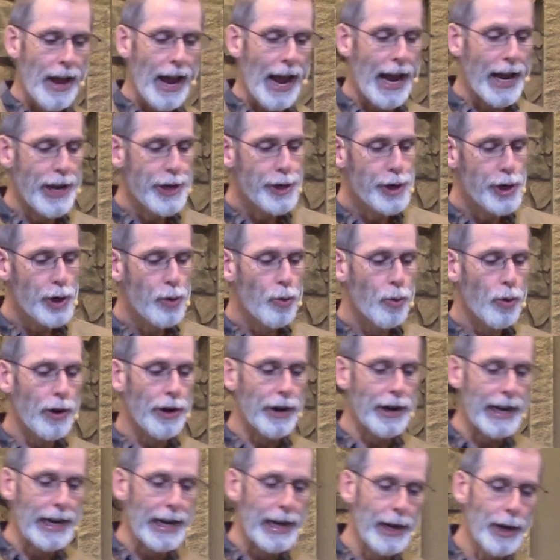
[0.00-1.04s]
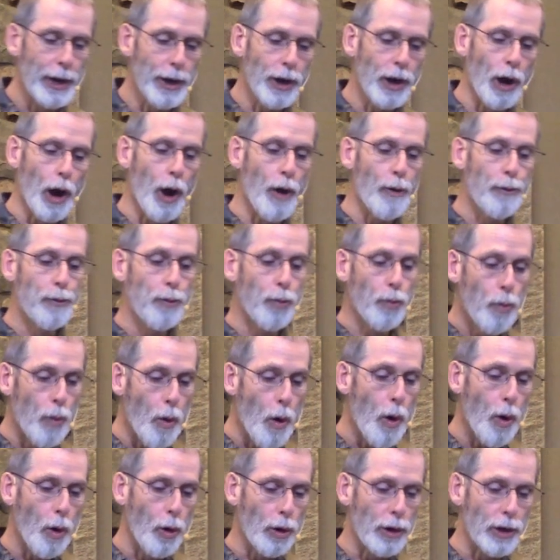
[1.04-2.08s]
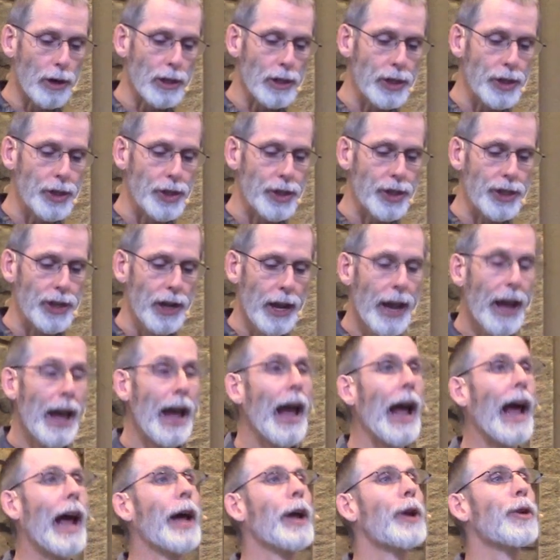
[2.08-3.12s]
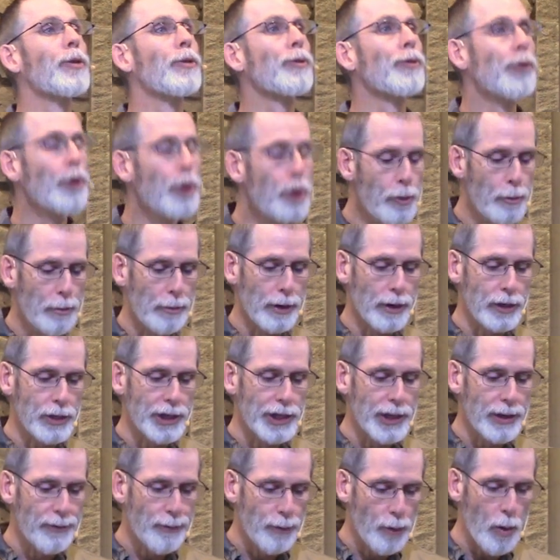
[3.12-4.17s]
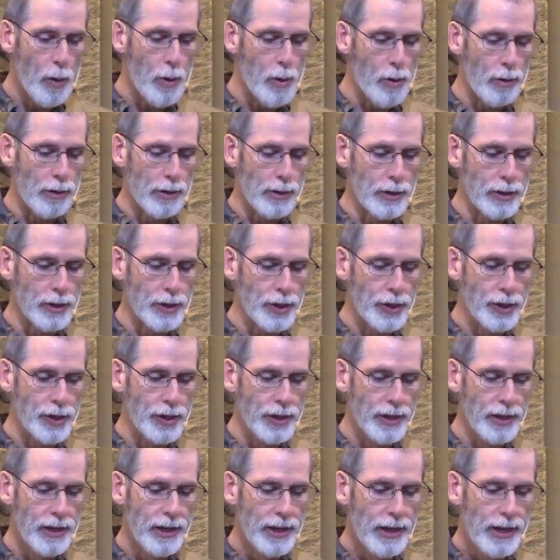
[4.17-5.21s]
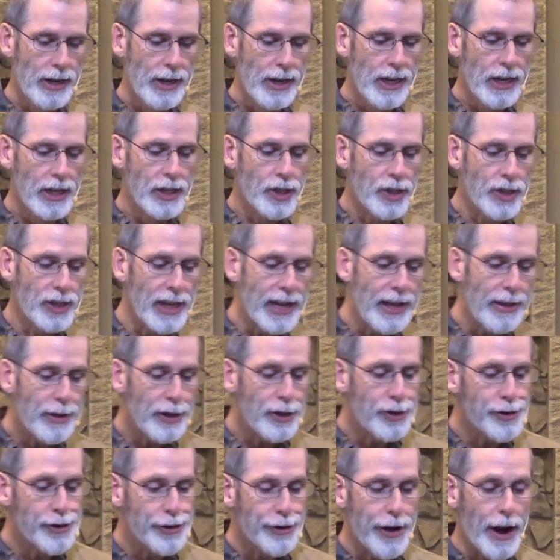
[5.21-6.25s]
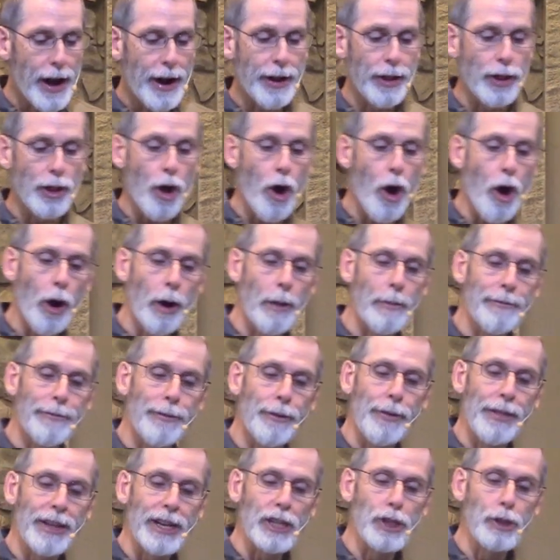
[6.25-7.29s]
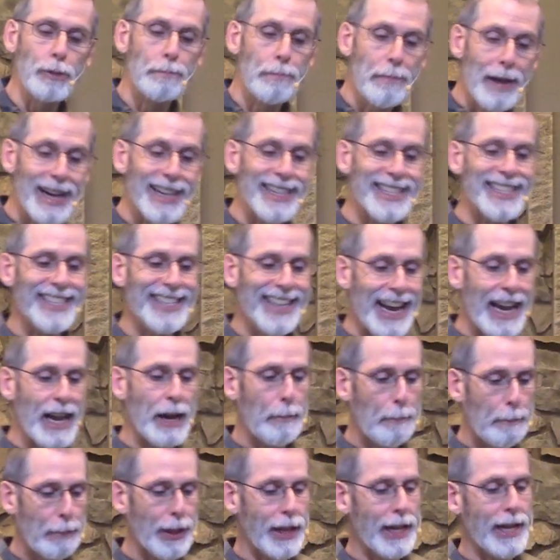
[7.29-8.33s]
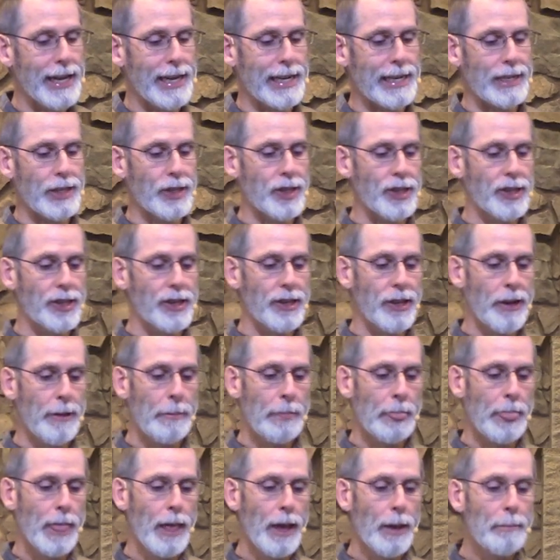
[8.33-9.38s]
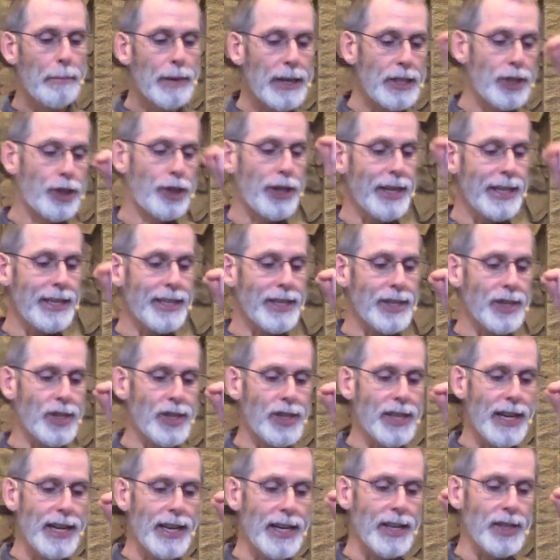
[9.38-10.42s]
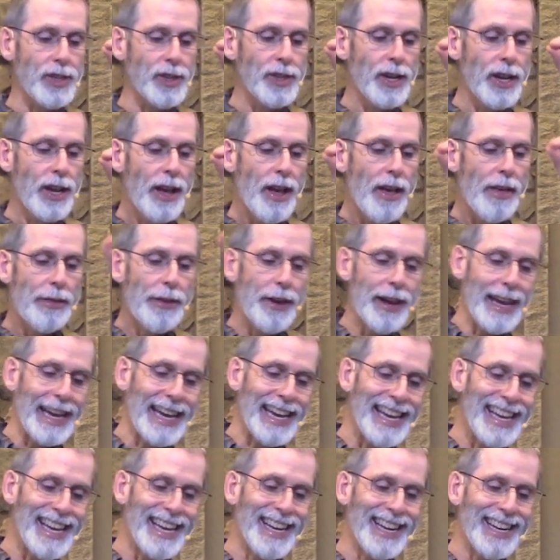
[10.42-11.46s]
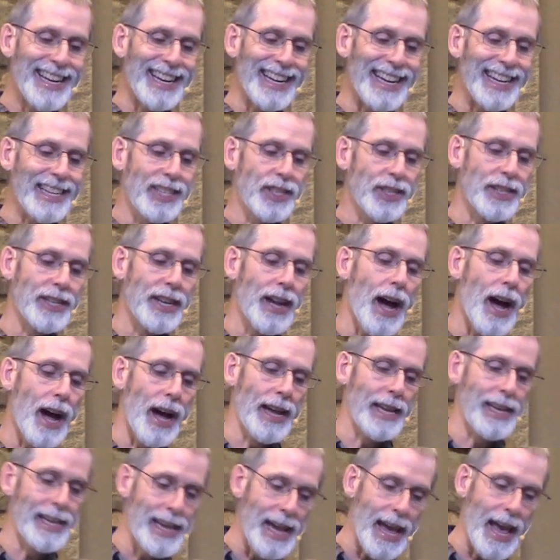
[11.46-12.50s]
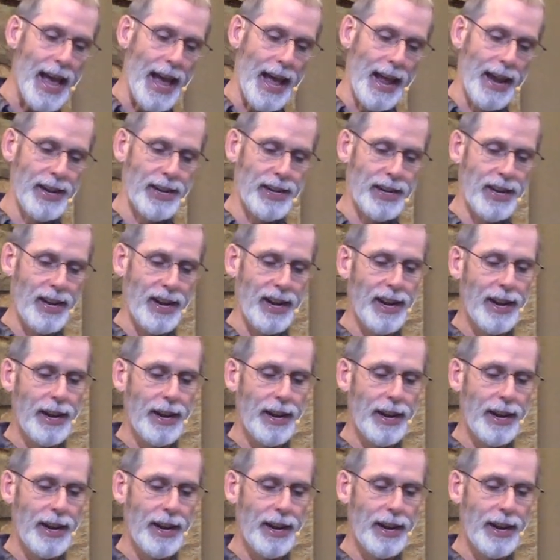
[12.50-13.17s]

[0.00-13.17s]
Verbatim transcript: And you will hear of wars and rumors of wars. See that you're not alarmed, for this must take place. But Jesus says, the end is not yet.